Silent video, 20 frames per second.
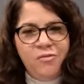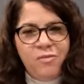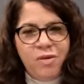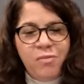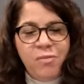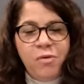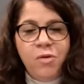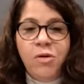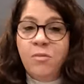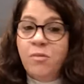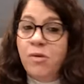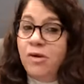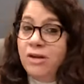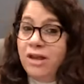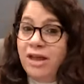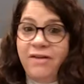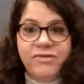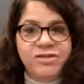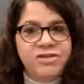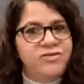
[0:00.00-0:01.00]
my bowl, I'm gonna
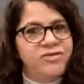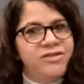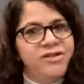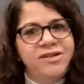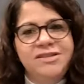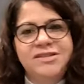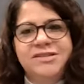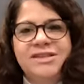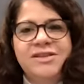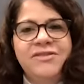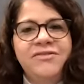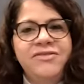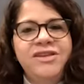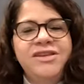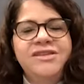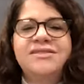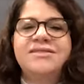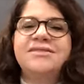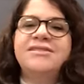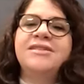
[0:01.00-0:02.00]
have different
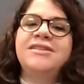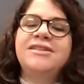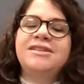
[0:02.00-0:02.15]
CVs,